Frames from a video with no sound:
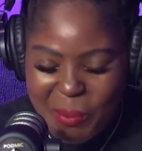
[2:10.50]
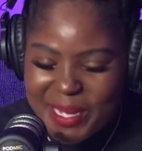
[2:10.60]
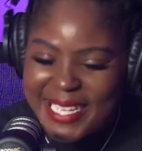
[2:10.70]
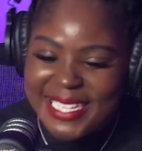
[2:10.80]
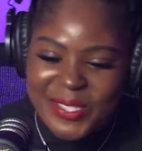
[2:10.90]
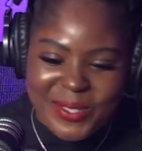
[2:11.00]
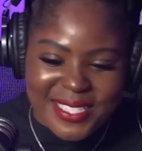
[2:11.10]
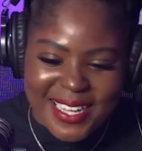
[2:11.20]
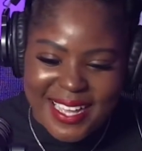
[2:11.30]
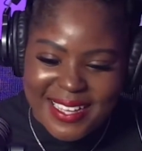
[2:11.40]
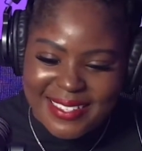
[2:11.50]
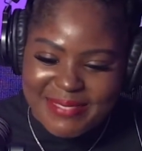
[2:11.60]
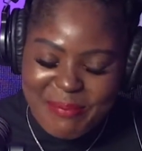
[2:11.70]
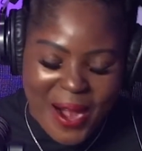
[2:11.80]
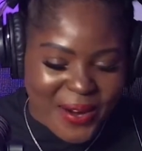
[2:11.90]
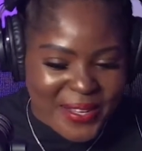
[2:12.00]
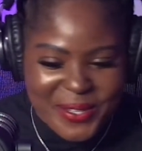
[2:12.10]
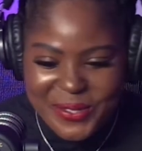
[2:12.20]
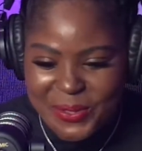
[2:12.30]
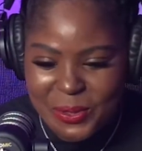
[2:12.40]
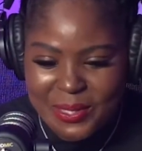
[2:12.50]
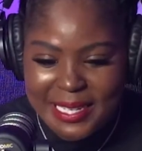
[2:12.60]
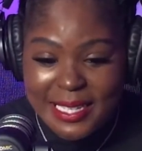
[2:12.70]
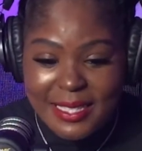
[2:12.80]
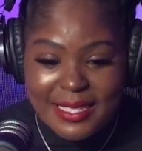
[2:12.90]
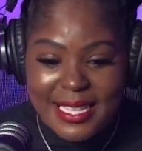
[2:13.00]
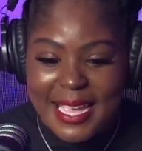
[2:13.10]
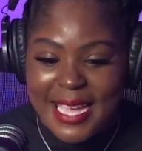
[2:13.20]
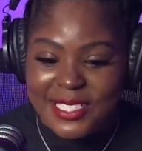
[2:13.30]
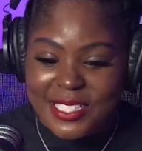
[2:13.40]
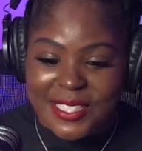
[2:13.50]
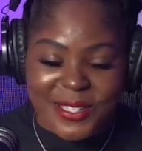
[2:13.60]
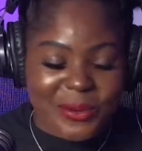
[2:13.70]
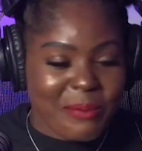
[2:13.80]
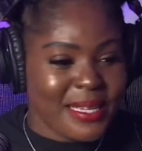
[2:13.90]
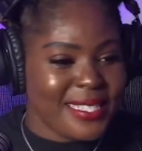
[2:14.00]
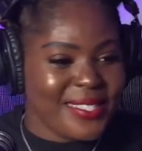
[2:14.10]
But guess what, y'all? Per usual, this ain't got shit to do with Big